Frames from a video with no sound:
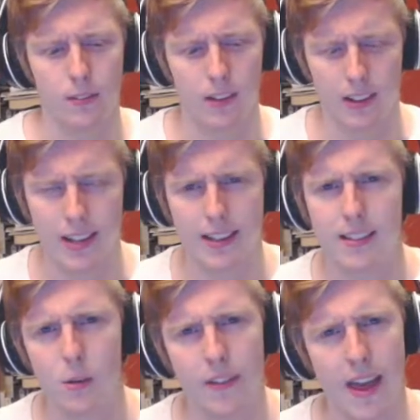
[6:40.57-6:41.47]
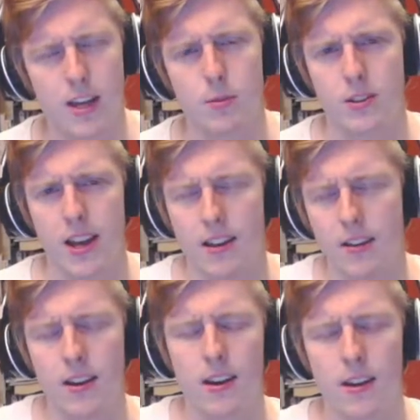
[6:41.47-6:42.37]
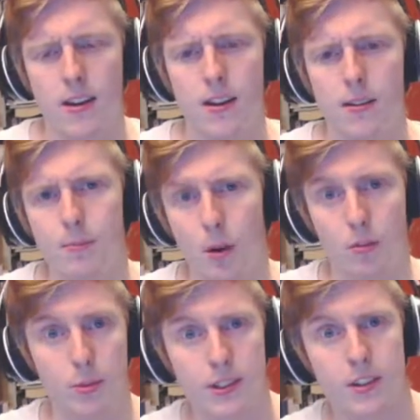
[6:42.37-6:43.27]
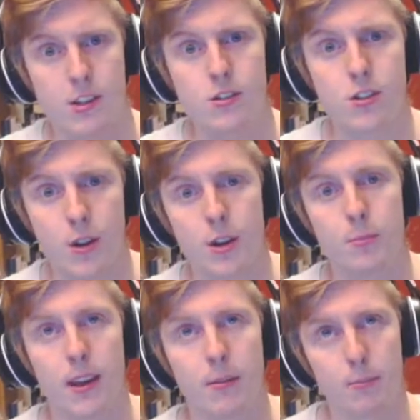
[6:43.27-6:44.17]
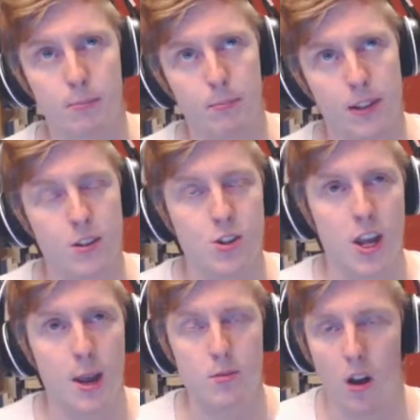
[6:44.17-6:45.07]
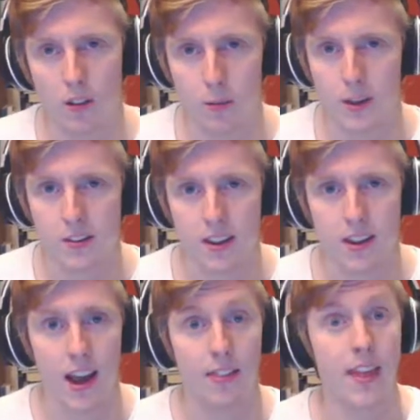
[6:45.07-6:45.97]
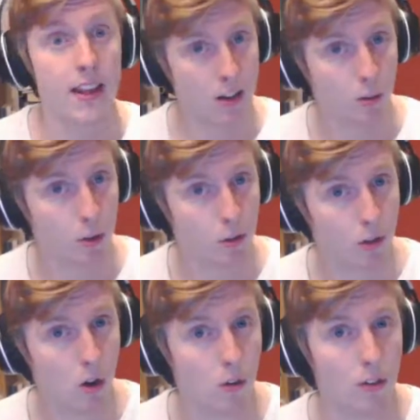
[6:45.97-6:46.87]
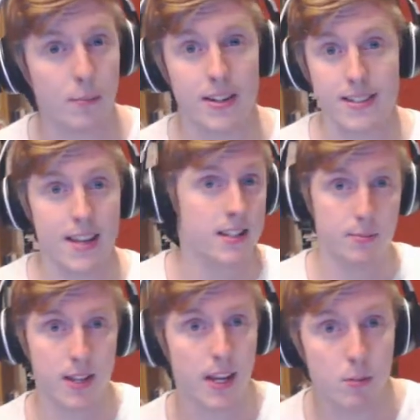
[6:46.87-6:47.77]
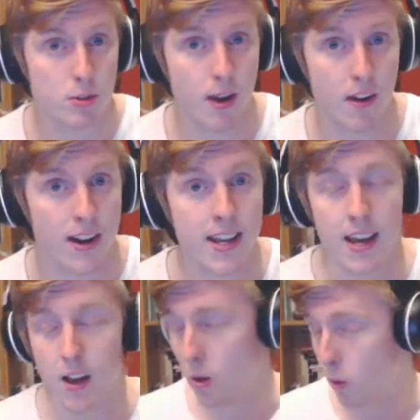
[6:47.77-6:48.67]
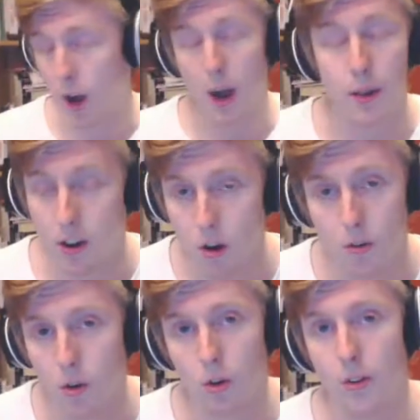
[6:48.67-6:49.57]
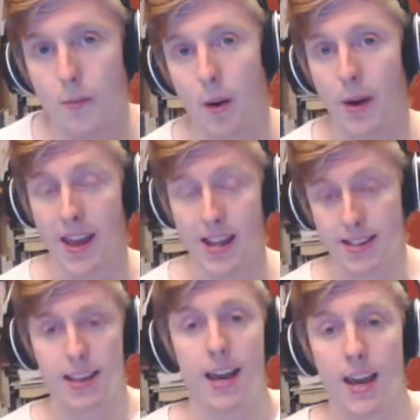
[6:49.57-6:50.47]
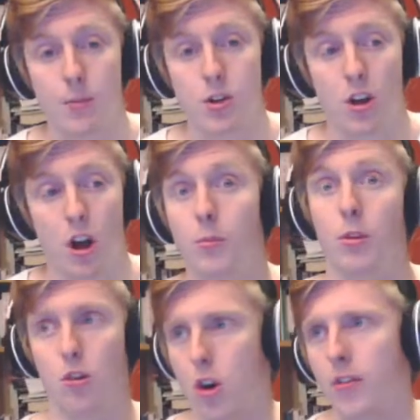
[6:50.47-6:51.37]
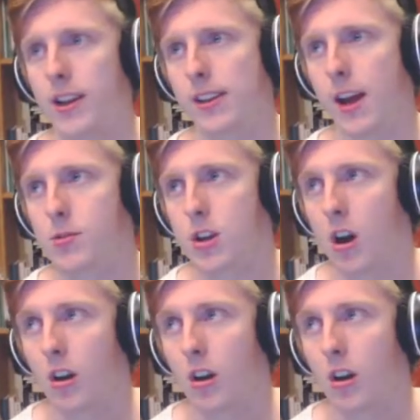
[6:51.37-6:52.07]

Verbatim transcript: like the one that Xbox had, but for PlayStation, so you can play PlayStation games on the PC, and that's how I'm going to record them, because that seems like a much better idea. Why would I not record them that way? It's like a capture card, but not a real capture card.